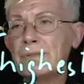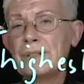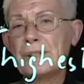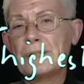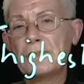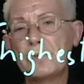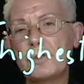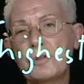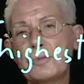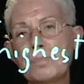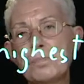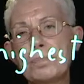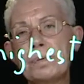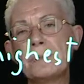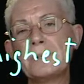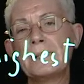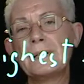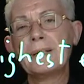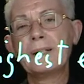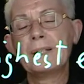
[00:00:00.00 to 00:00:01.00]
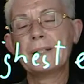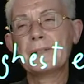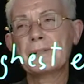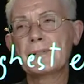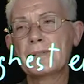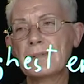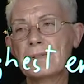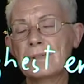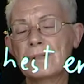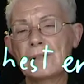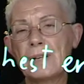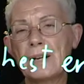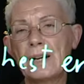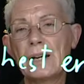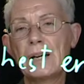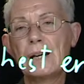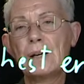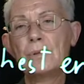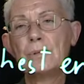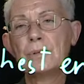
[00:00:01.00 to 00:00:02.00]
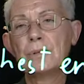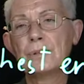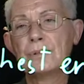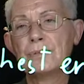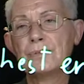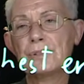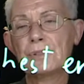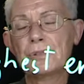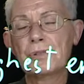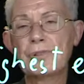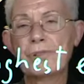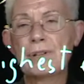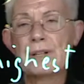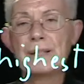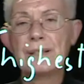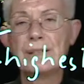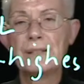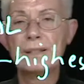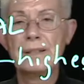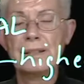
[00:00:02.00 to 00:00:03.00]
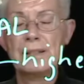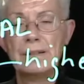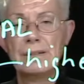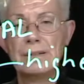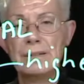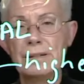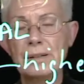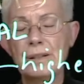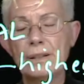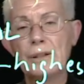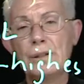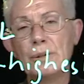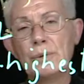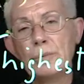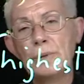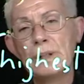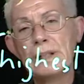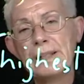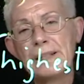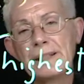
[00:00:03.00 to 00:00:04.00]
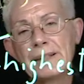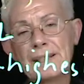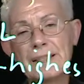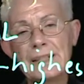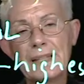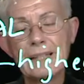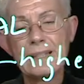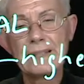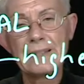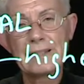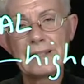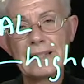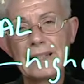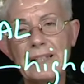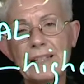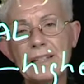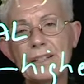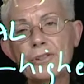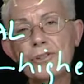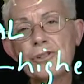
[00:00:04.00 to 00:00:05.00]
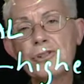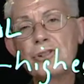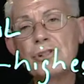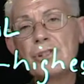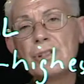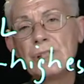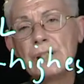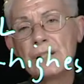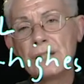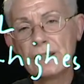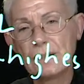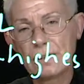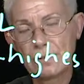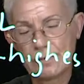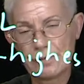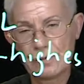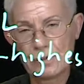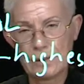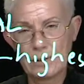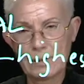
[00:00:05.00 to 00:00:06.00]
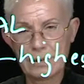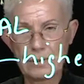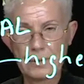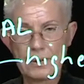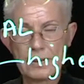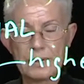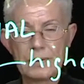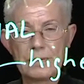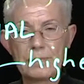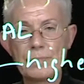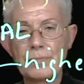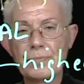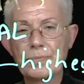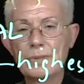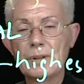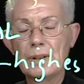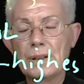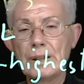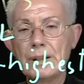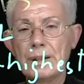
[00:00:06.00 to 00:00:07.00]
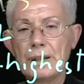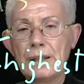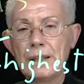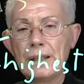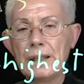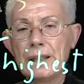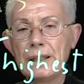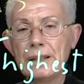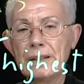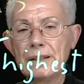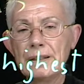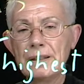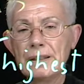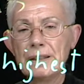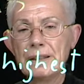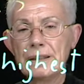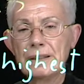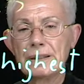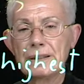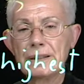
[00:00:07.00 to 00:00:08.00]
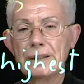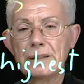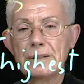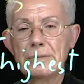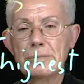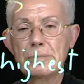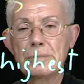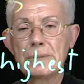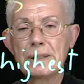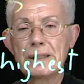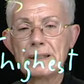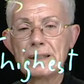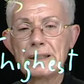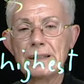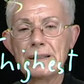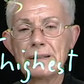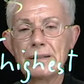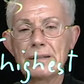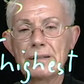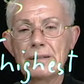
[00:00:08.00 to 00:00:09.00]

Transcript: that spreads out of the channel will create like a sheet flood. And here it might